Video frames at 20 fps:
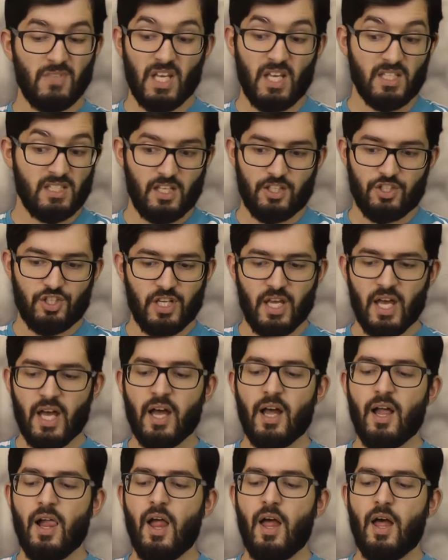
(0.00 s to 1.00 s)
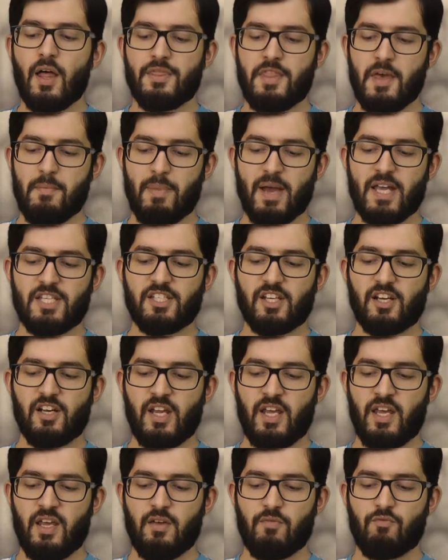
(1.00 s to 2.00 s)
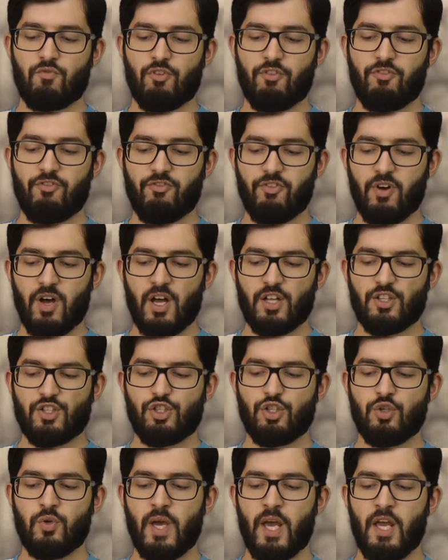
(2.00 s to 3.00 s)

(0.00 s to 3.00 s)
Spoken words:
Essentially, yeah. They basically refer to